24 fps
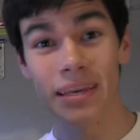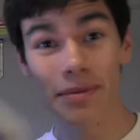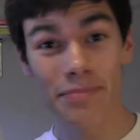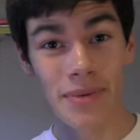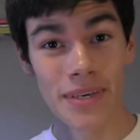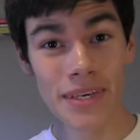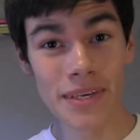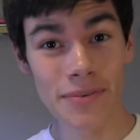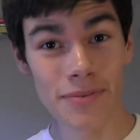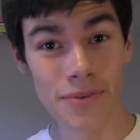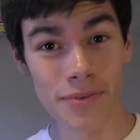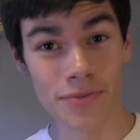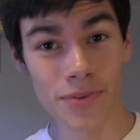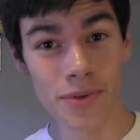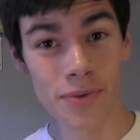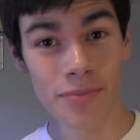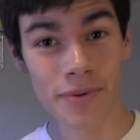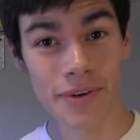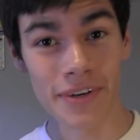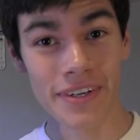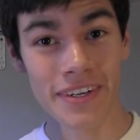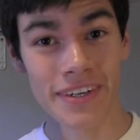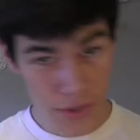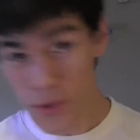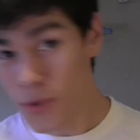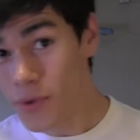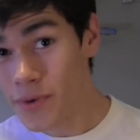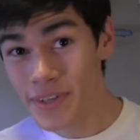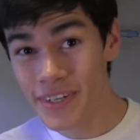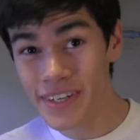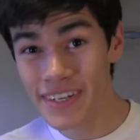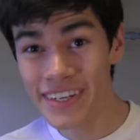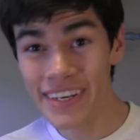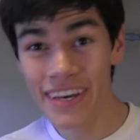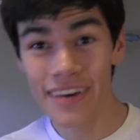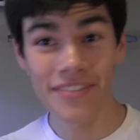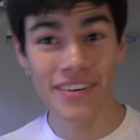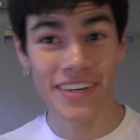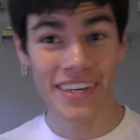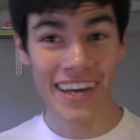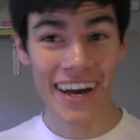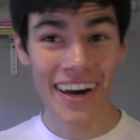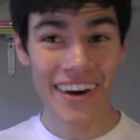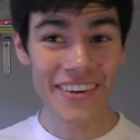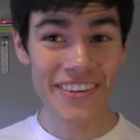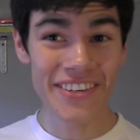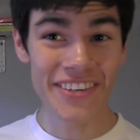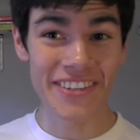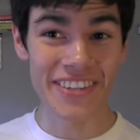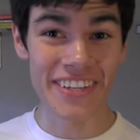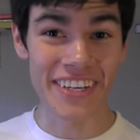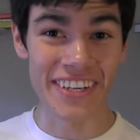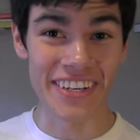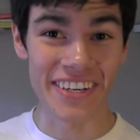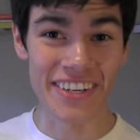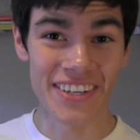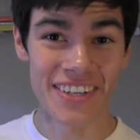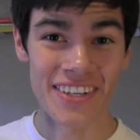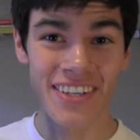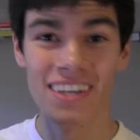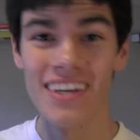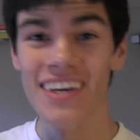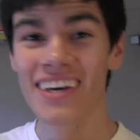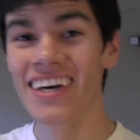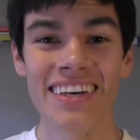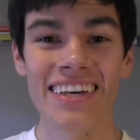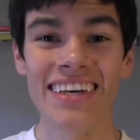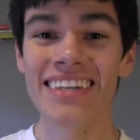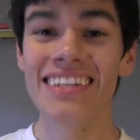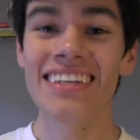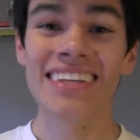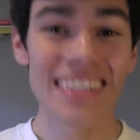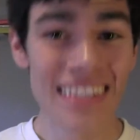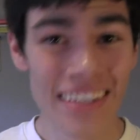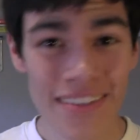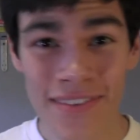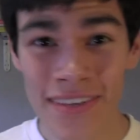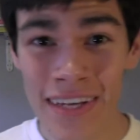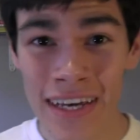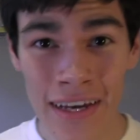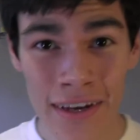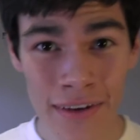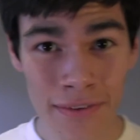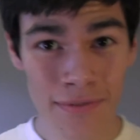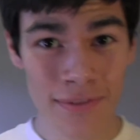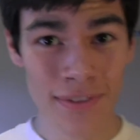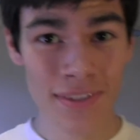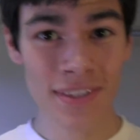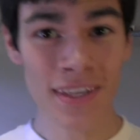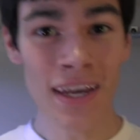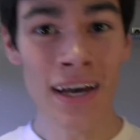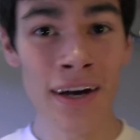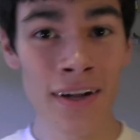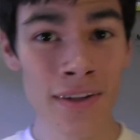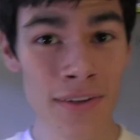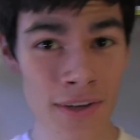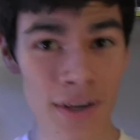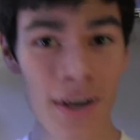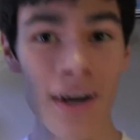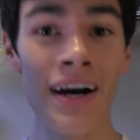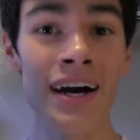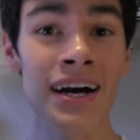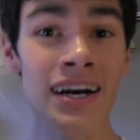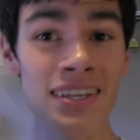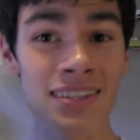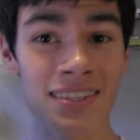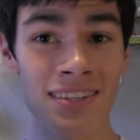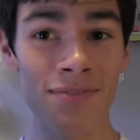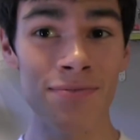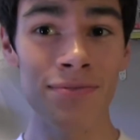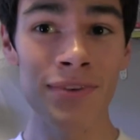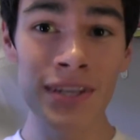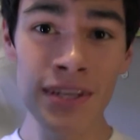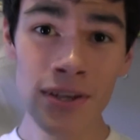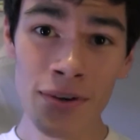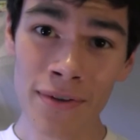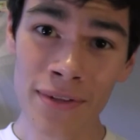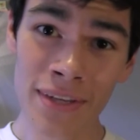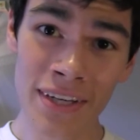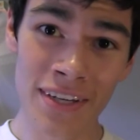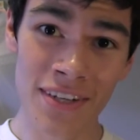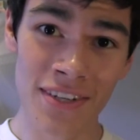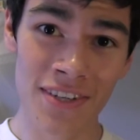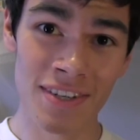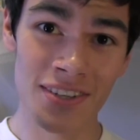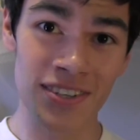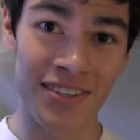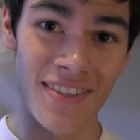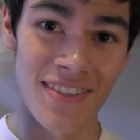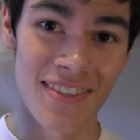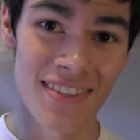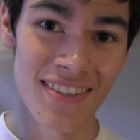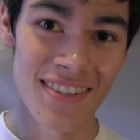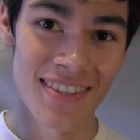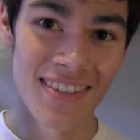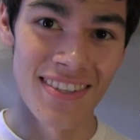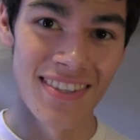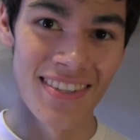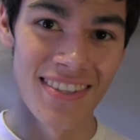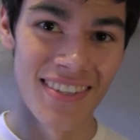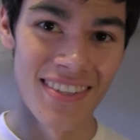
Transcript: AP review book, nor did he have a calculator. He didn't even have Sal Khan's video lectures.